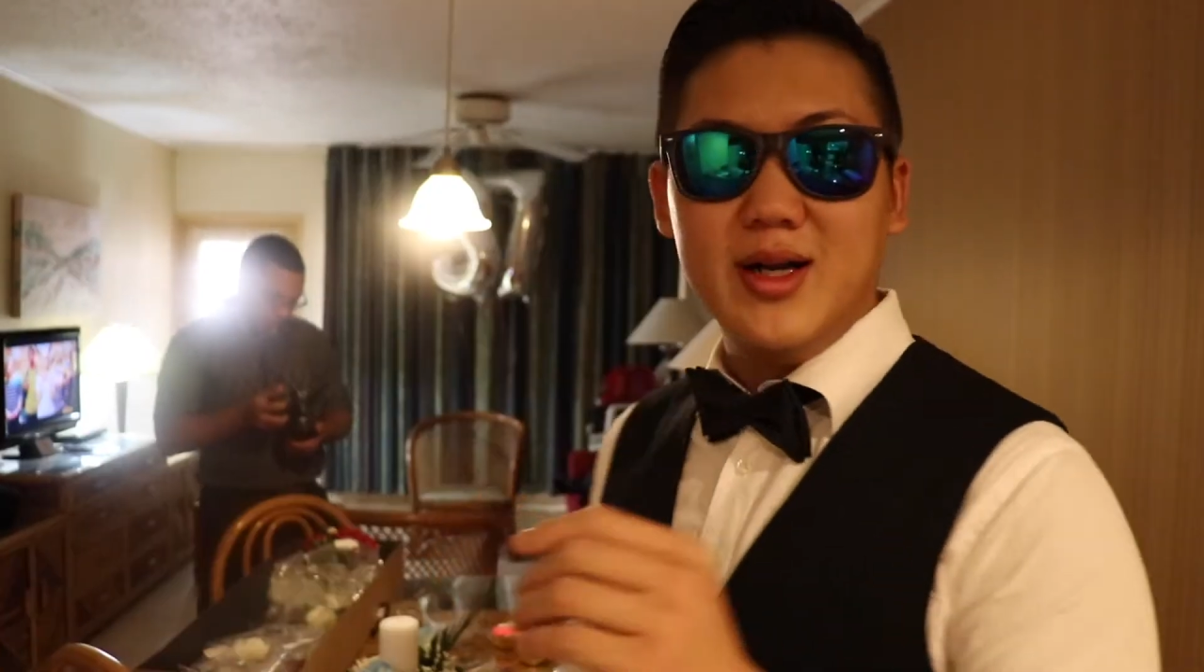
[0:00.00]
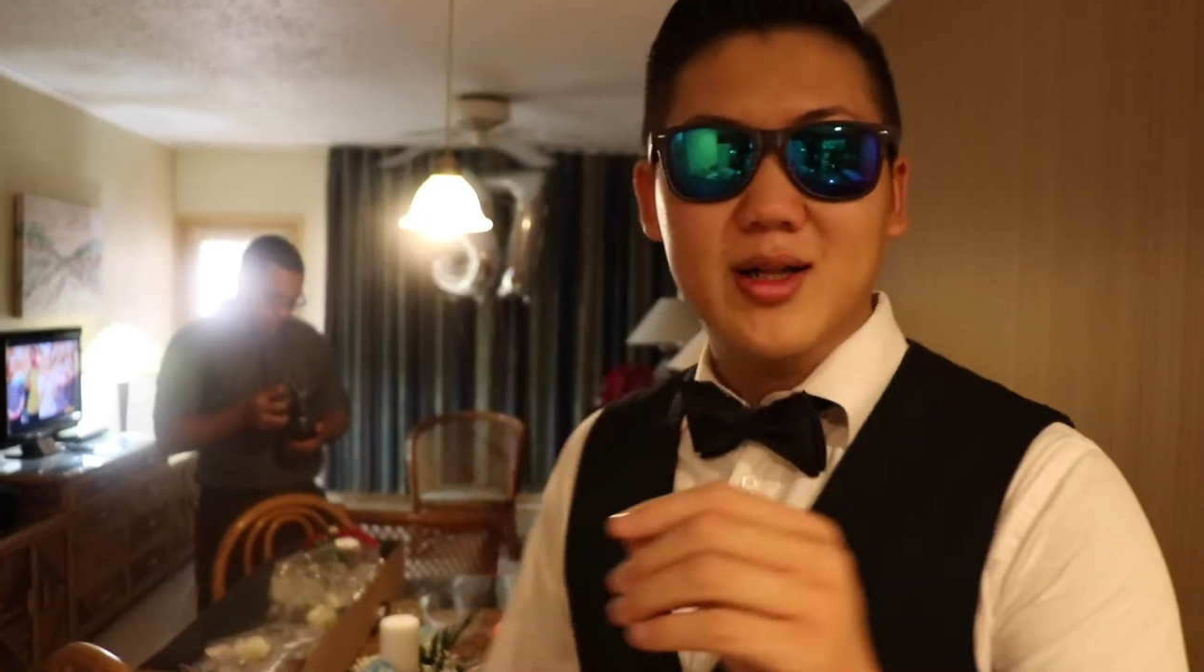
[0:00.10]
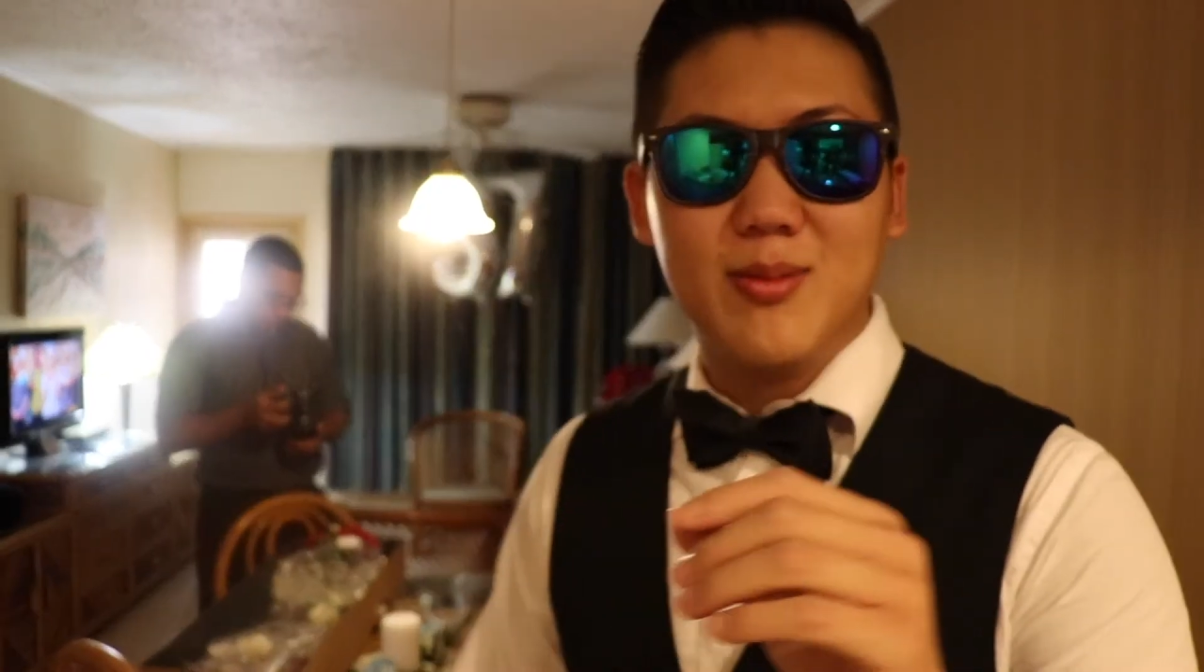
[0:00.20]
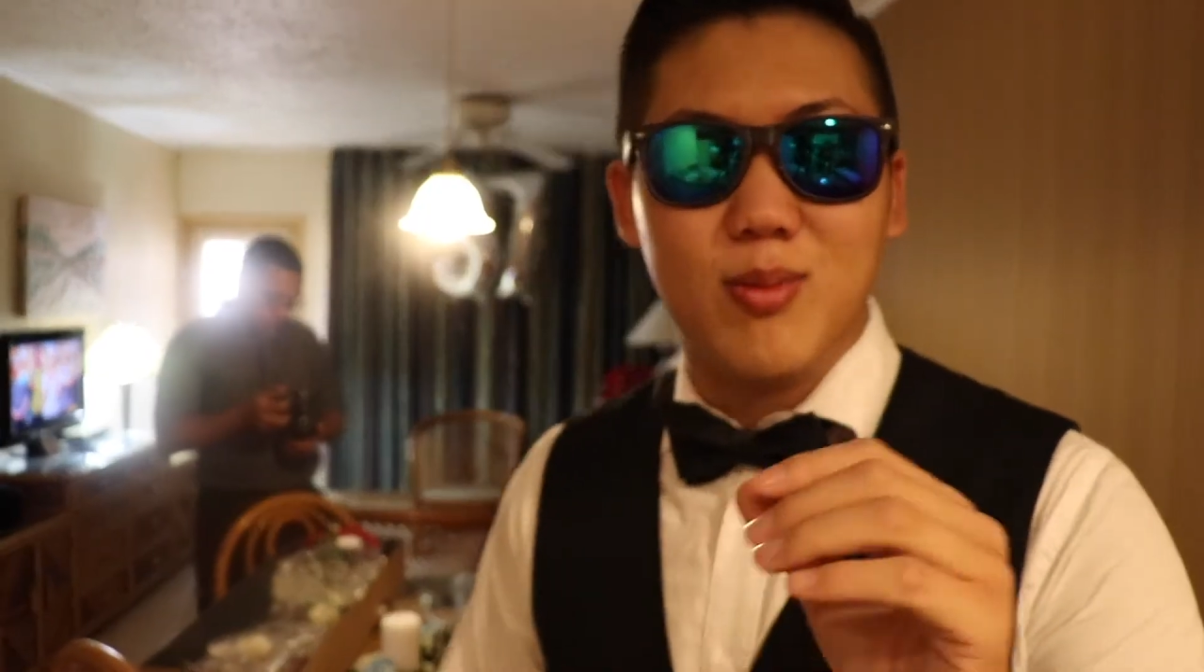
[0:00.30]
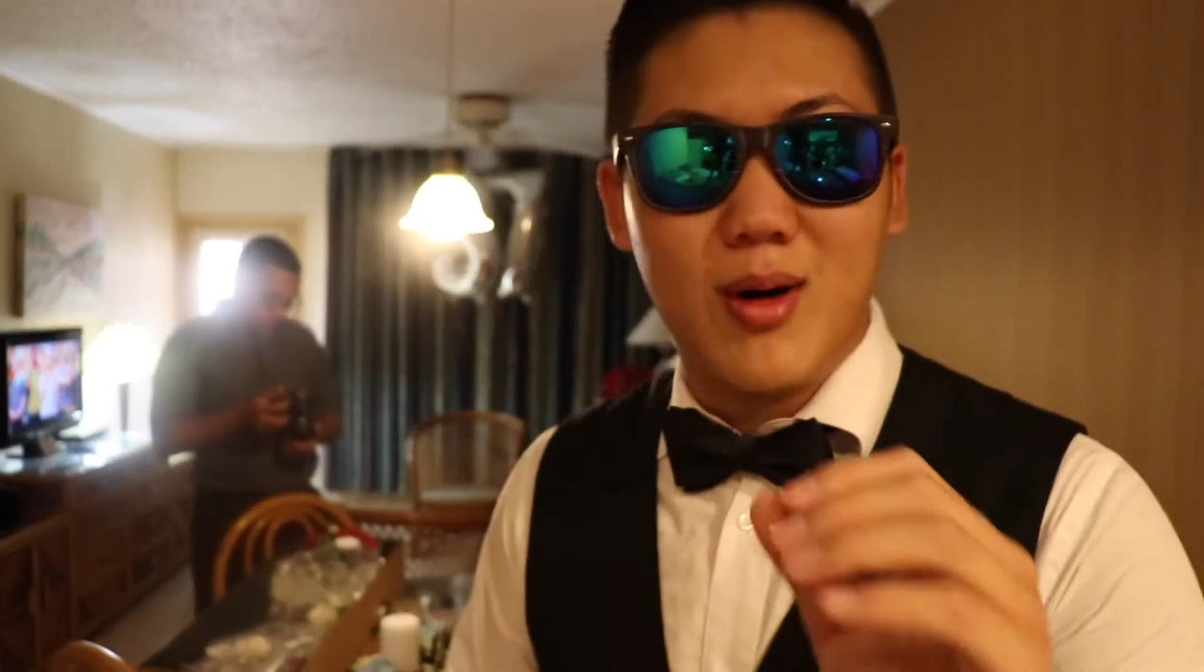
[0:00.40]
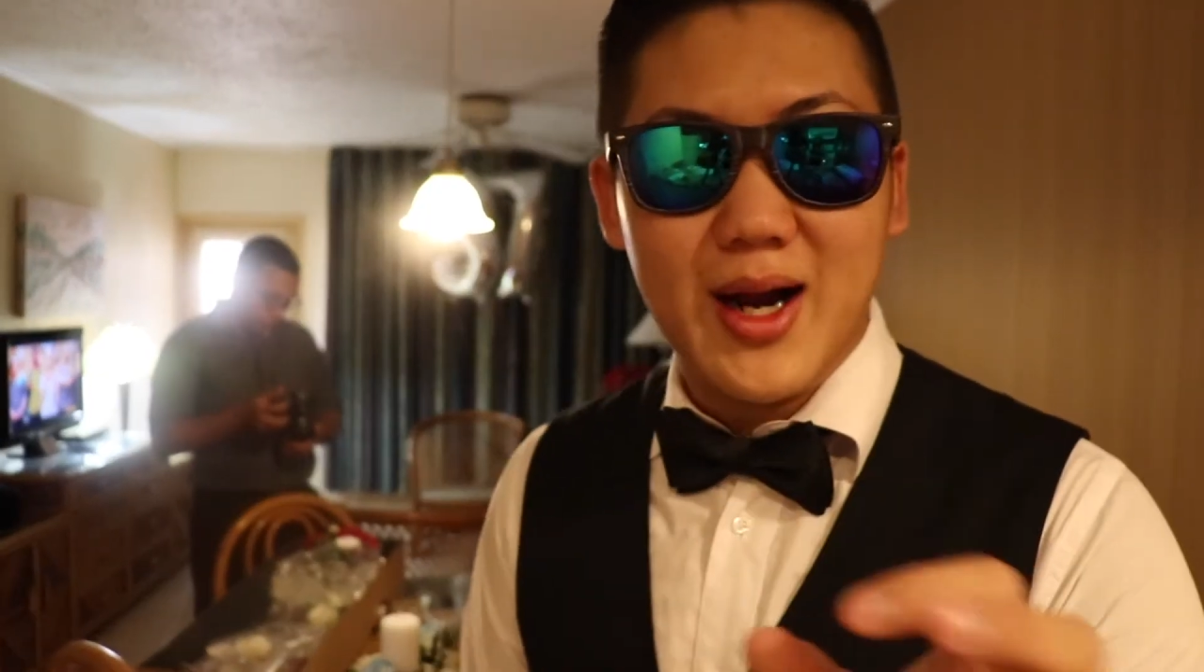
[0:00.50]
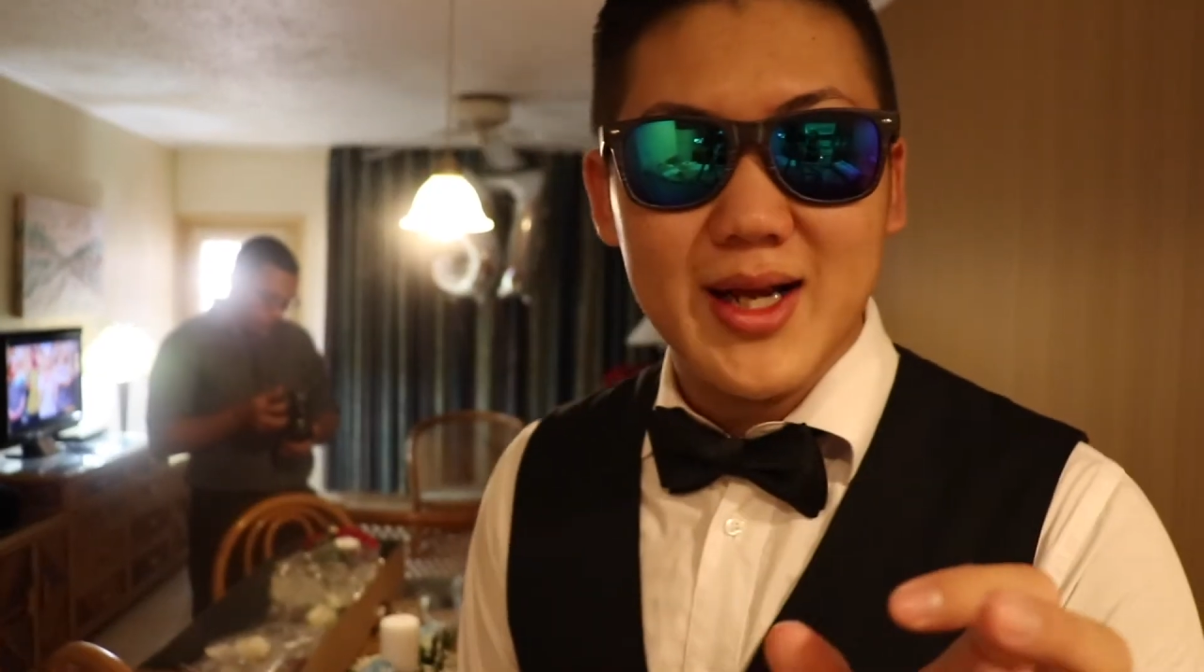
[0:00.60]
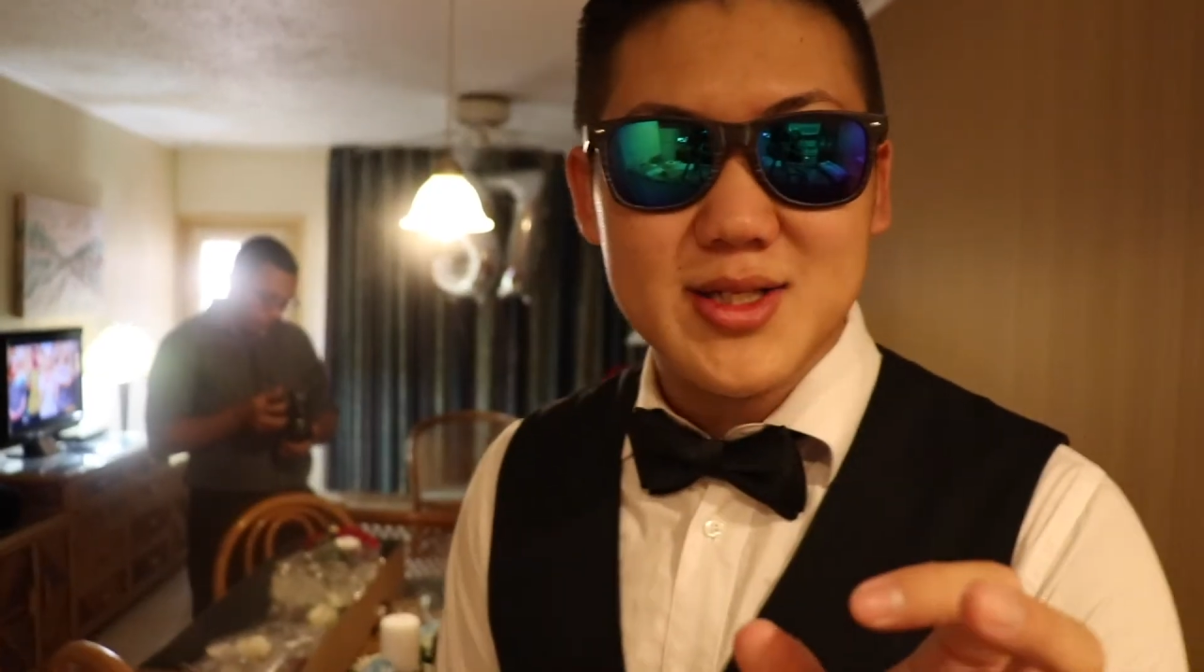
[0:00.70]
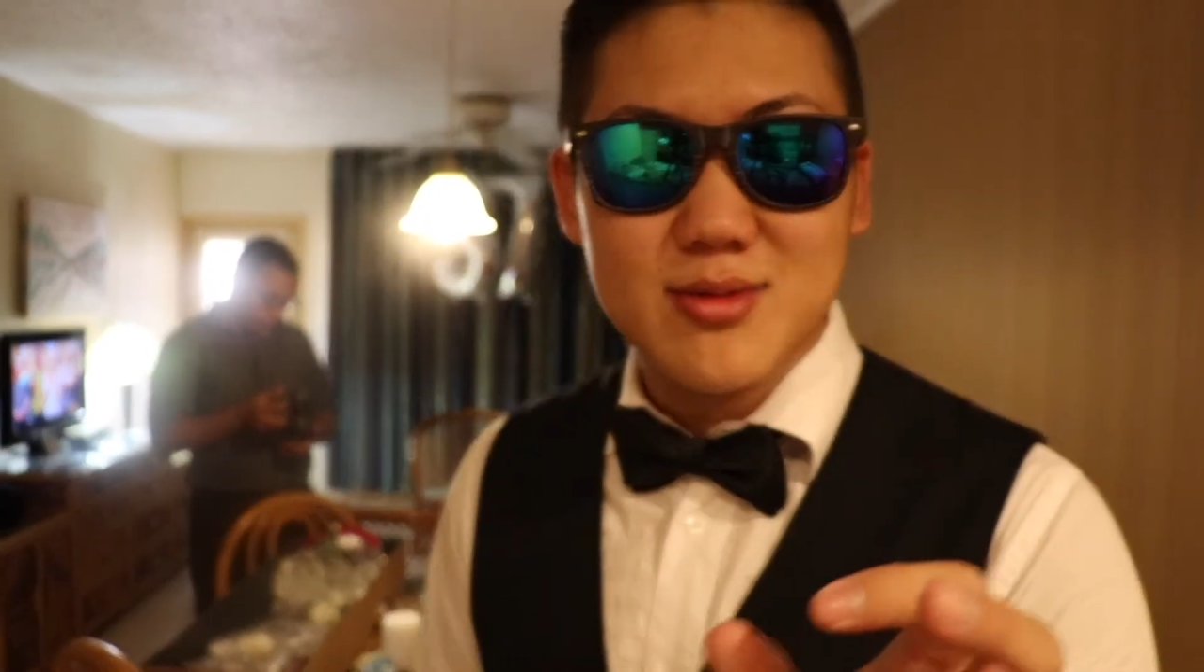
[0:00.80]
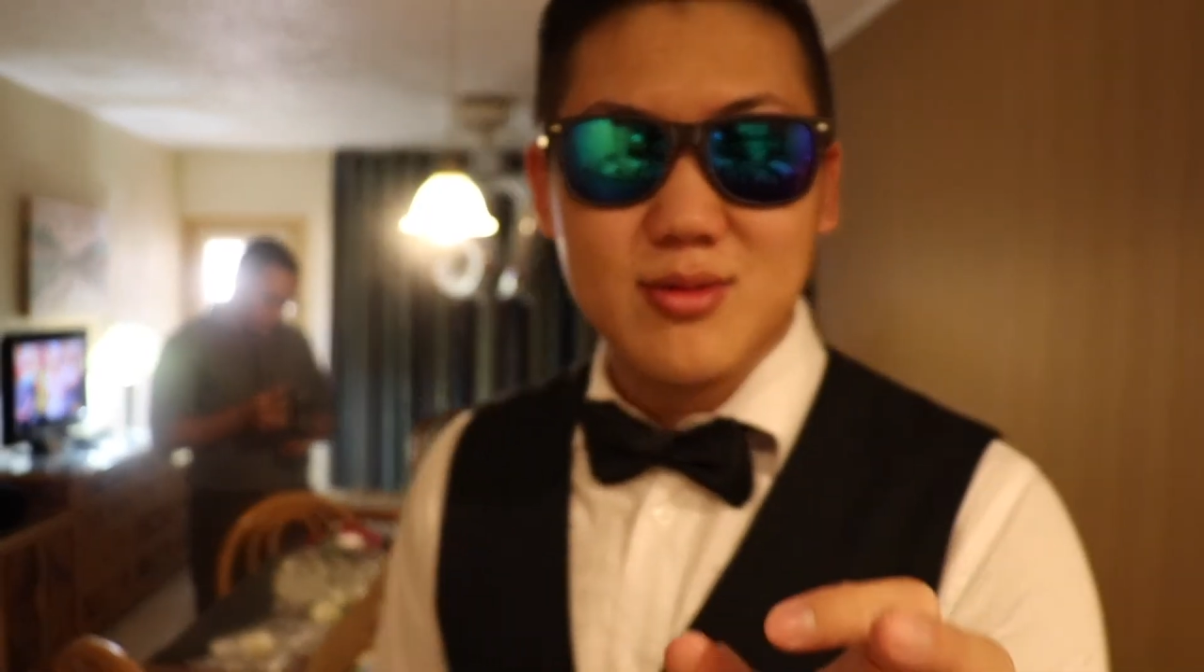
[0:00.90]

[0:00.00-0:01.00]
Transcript: in the bride's